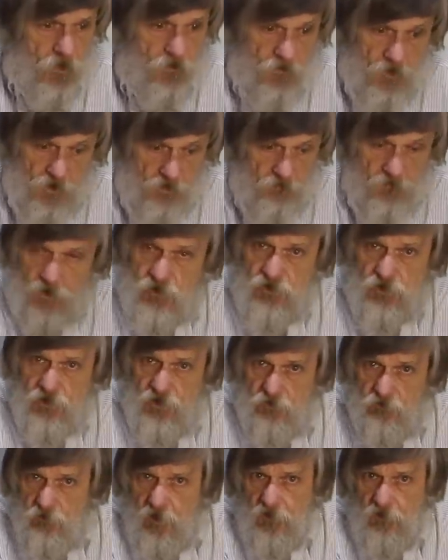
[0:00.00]
then
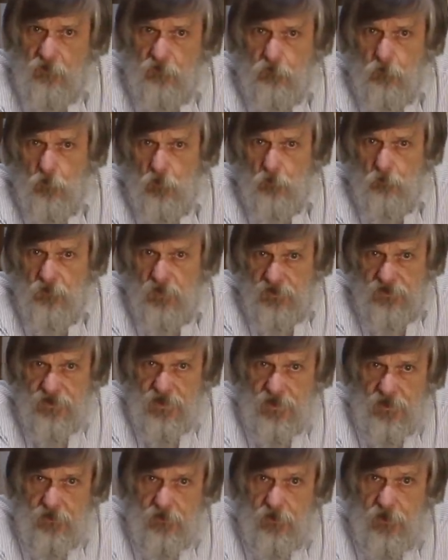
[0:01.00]
eventually transformed
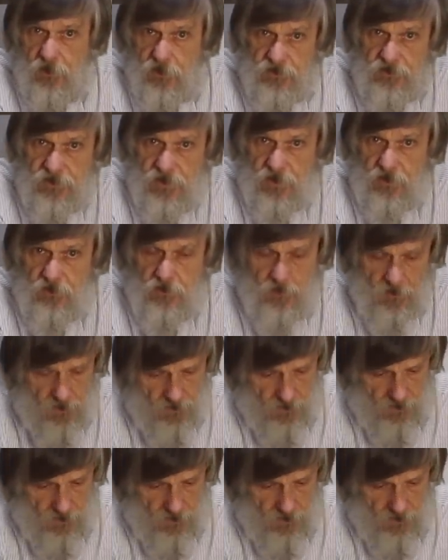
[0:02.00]
again and again